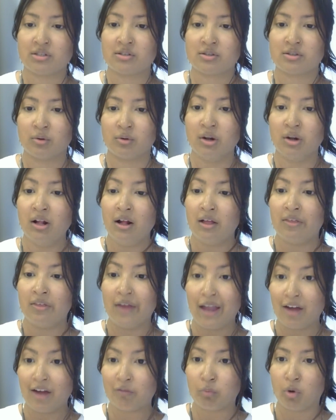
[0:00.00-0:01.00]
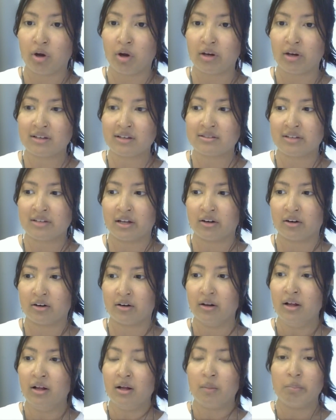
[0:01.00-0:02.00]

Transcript: So they have products that are